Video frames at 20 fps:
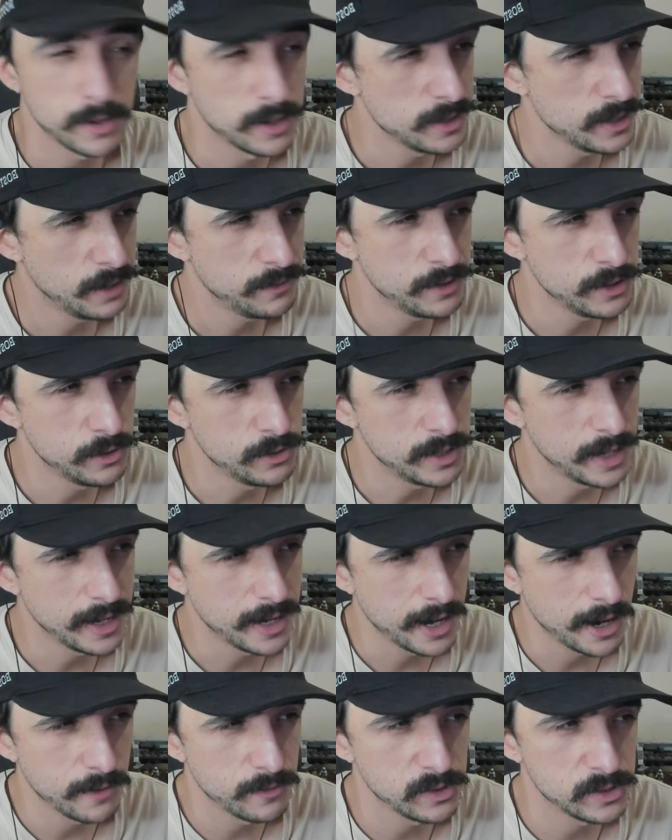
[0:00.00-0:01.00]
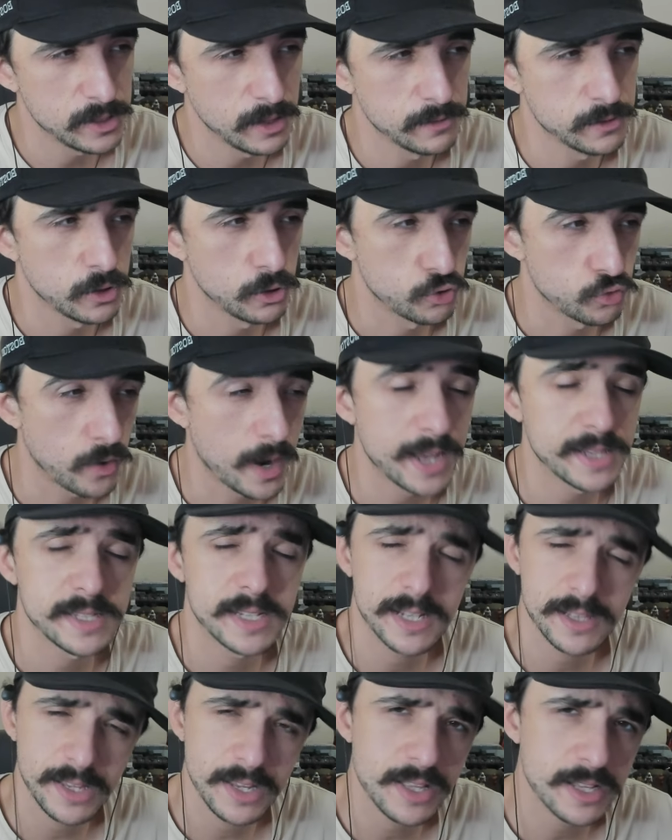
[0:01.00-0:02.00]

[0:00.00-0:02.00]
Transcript: and I love that you take care of yourself so drastically,